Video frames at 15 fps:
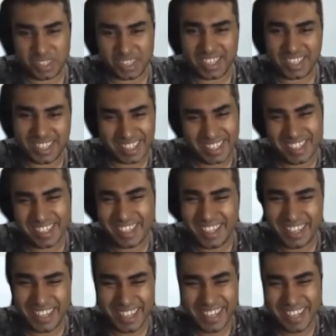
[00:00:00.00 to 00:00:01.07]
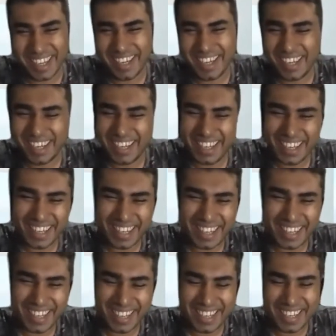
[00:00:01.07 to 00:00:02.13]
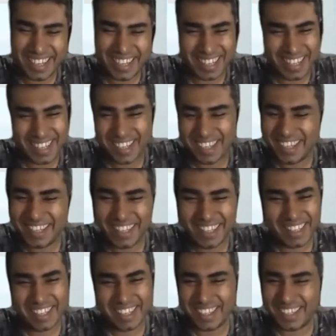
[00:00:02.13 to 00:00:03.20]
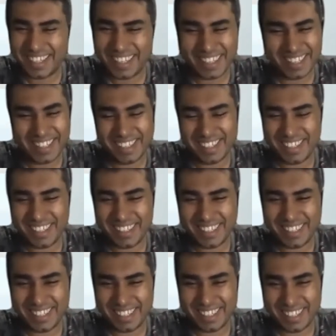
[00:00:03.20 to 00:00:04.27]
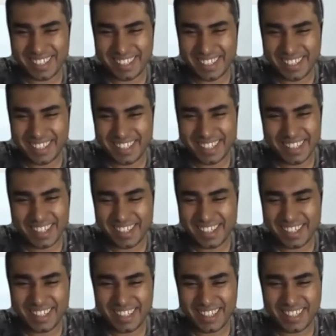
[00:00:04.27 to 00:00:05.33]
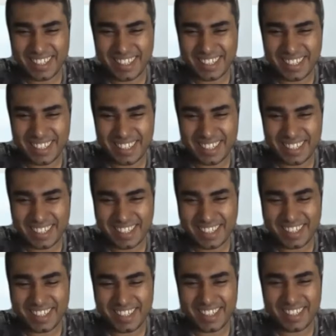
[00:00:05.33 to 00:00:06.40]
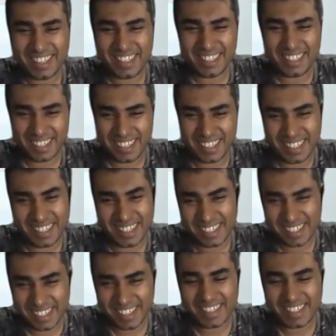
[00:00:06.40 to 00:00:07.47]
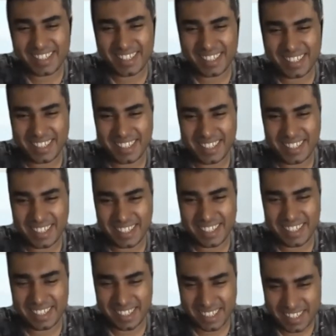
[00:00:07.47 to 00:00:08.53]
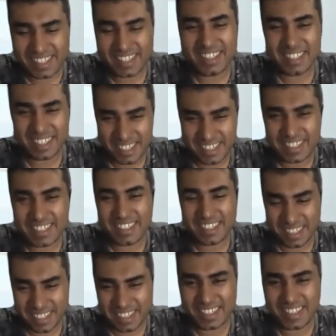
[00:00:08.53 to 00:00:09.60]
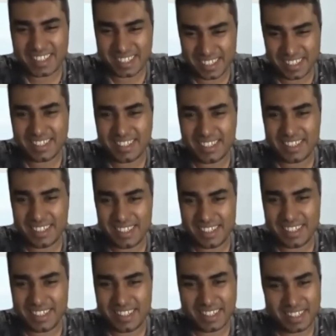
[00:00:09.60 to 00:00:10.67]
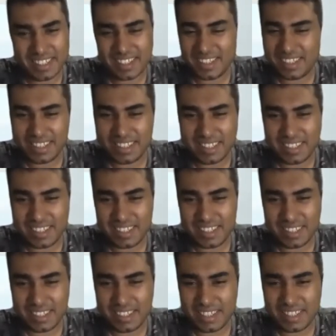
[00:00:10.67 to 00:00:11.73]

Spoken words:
Grace, actually, to teach, I am teaching my duty. That is dharma. Dharma we are going to discuss today. How many people, how they treat dharma in different shastras. That I am going to give today.